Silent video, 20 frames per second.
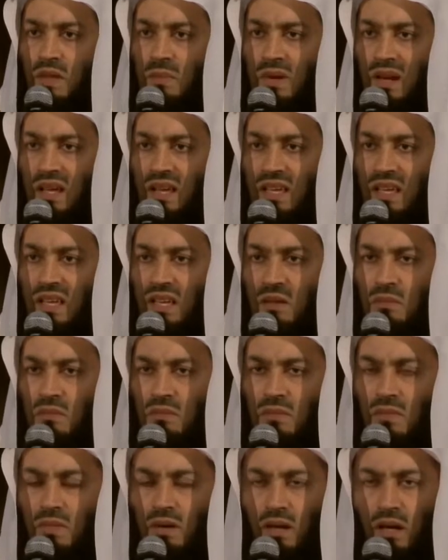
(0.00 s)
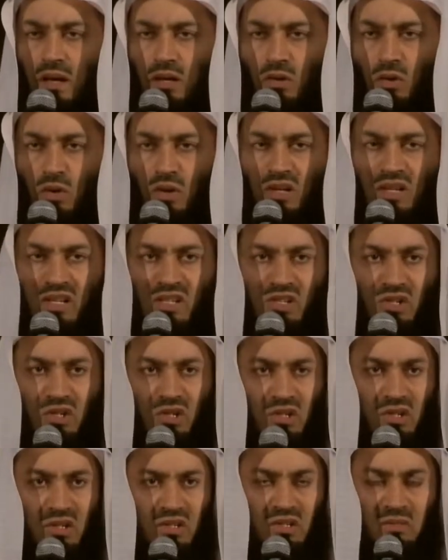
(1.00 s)
Ibrahim, and all his
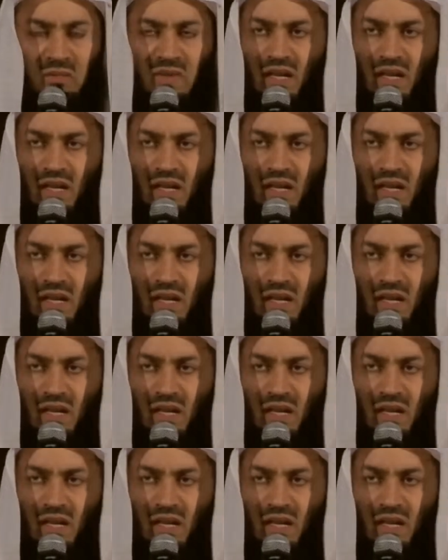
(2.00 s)
children.